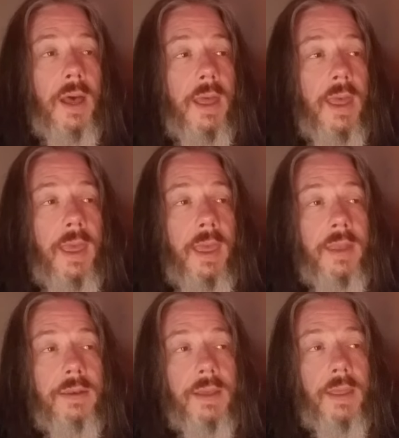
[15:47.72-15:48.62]

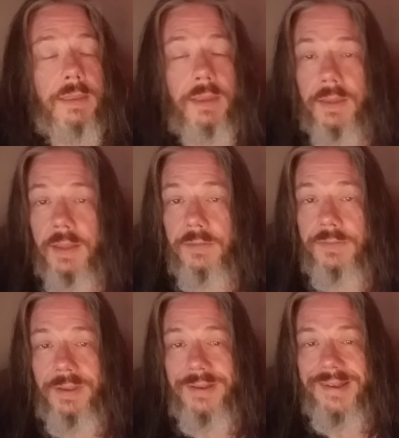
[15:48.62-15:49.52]
And I think that's
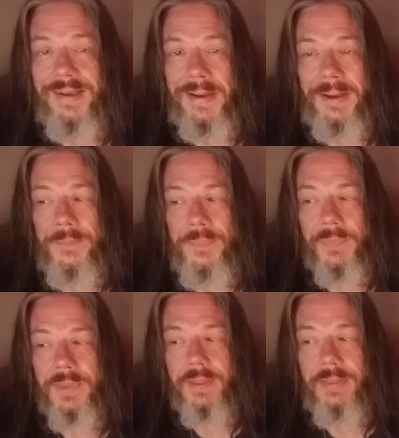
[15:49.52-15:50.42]
it.
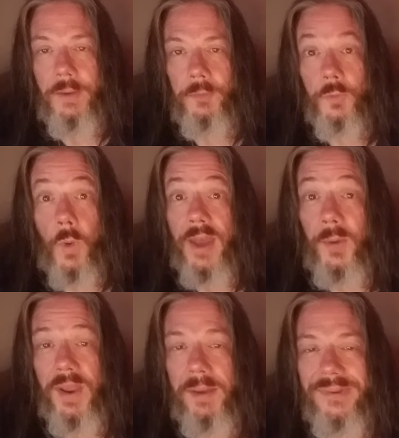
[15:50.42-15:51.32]
That was quite a
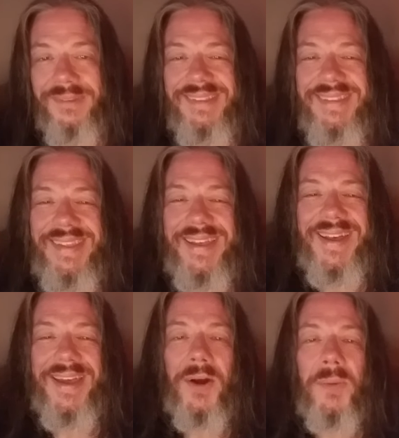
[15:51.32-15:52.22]
ramble.
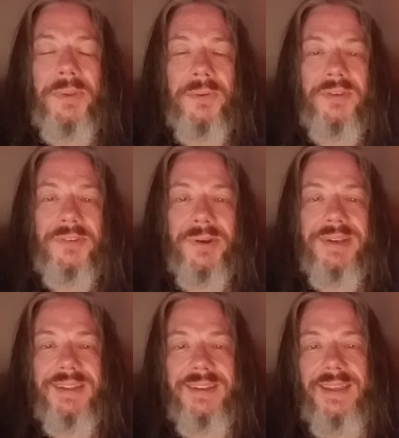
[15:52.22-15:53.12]
I hope you enjoyed
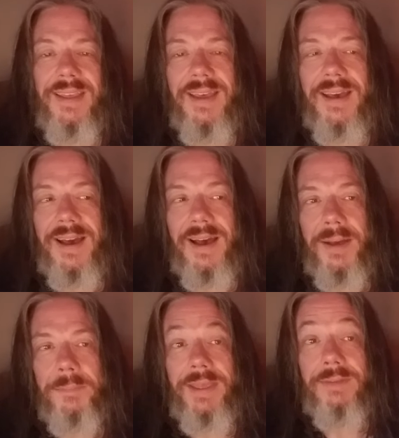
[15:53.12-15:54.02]
it.
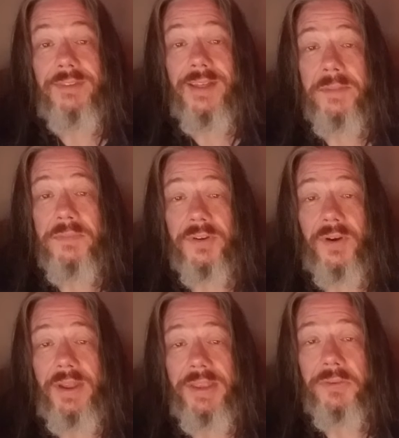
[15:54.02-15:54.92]
If not, I'm
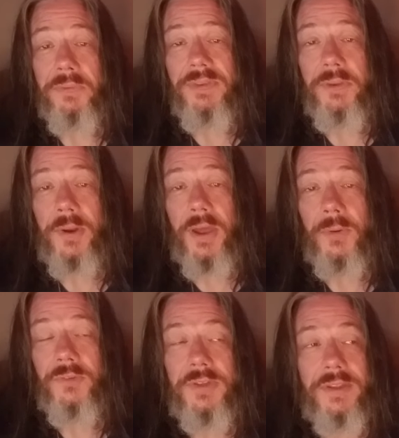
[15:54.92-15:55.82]
sorry. You probably
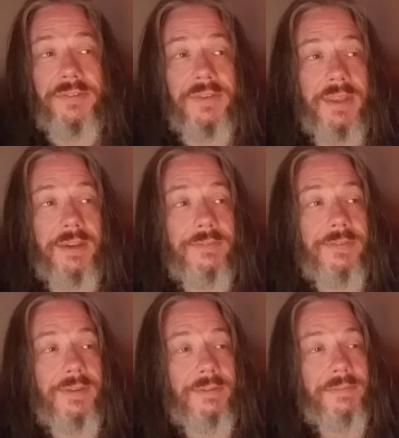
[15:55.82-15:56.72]
won't see this again
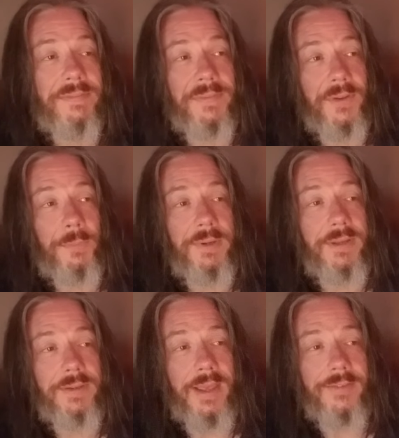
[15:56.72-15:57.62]
if
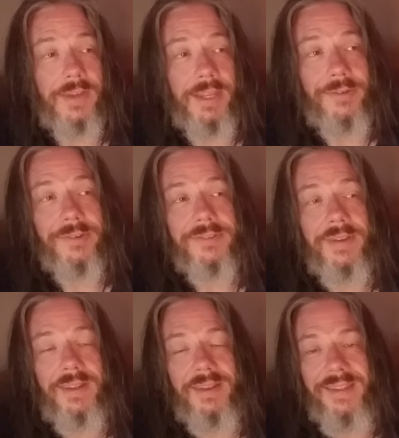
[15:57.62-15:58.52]
nobody has any interest in
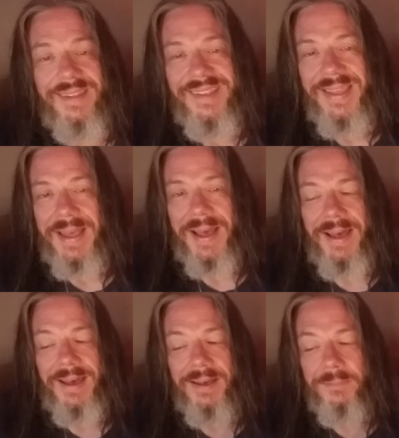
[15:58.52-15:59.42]
it.
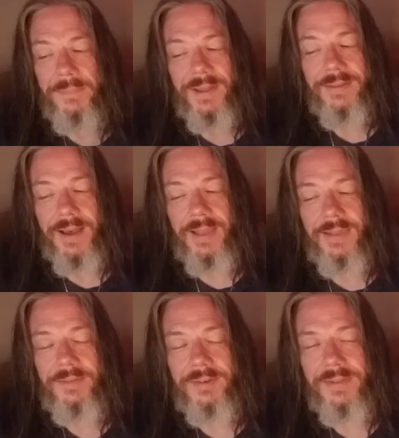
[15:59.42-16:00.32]
But I'll
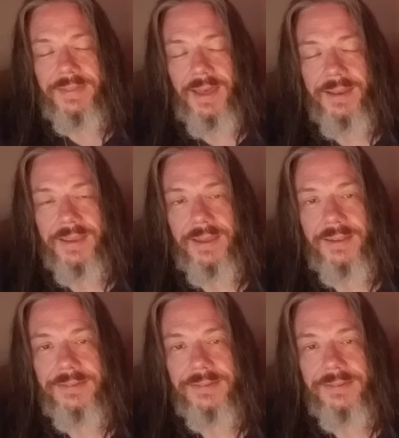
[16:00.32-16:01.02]
leave it at that, guys.